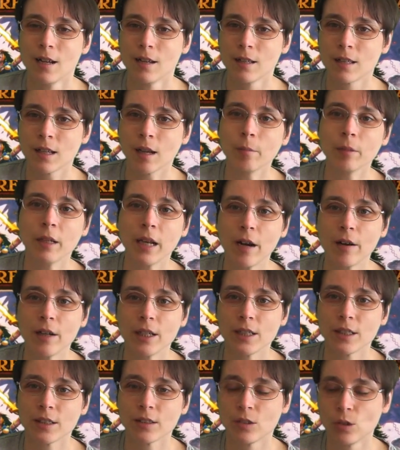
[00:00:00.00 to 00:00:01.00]
Some
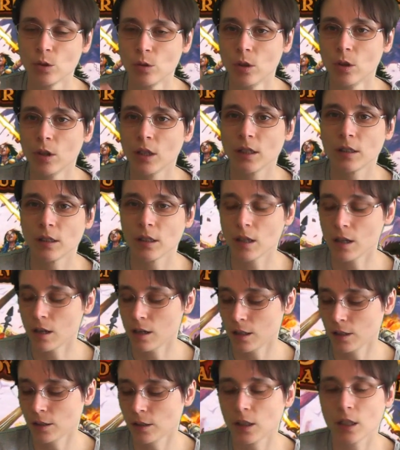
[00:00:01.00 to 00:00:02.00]
characters, you look at the
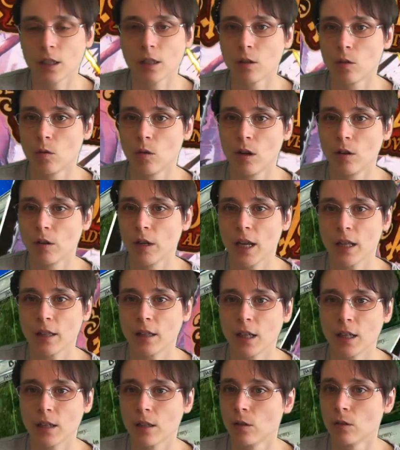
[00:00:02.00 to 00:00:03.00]
card and you kind of go, oh yeah,
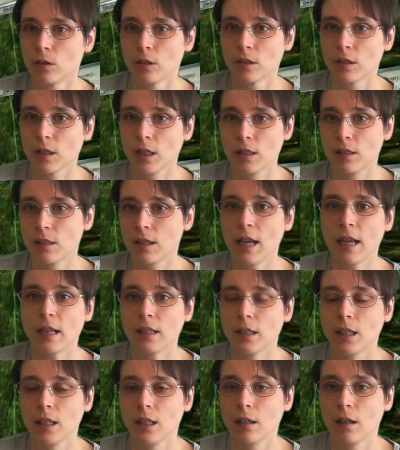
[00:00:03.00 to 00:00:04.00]
that looks
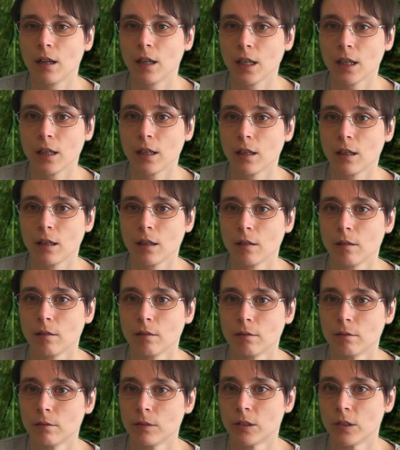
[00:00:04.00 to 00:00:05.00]
exactly like
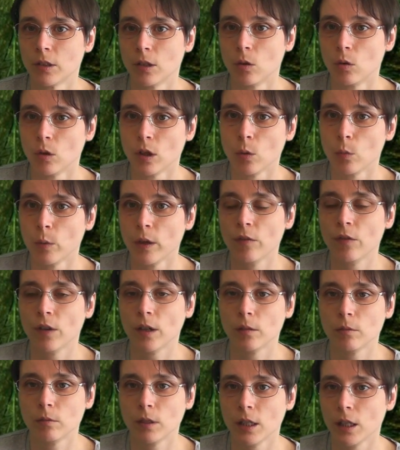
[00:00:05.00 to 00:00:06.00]
Sigourney
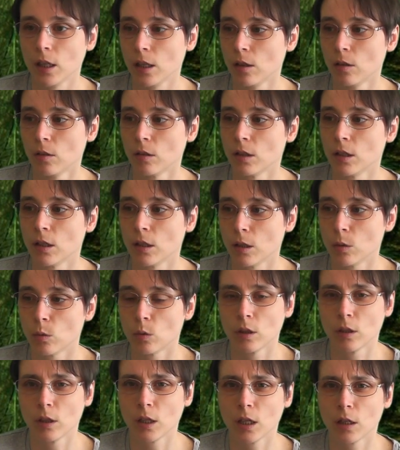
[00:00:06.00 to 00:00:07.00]
Weaver. And then you look at another
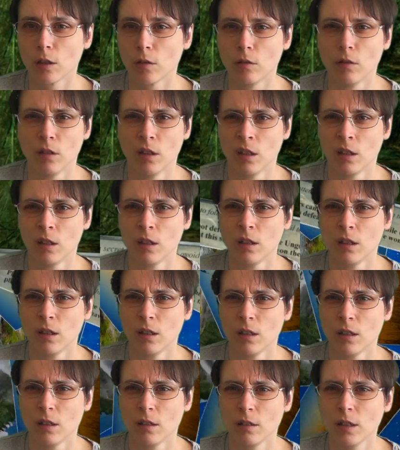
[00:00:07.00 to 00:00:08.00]
one, you kind of go,
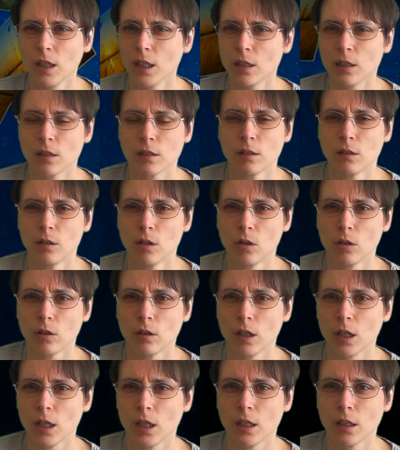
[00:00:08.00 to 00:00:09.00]
that doesn't
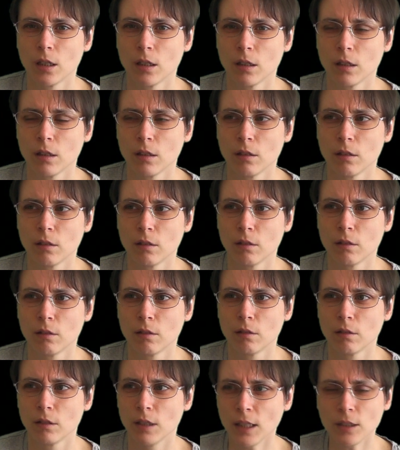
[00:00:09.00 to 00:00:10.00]
look like,
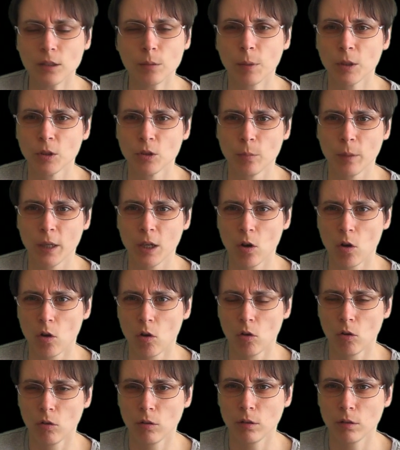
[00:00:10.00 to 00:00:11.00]
that's supposed to be
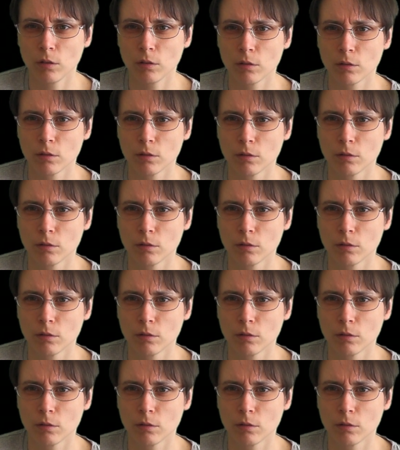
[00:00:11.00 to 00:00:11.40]
Call?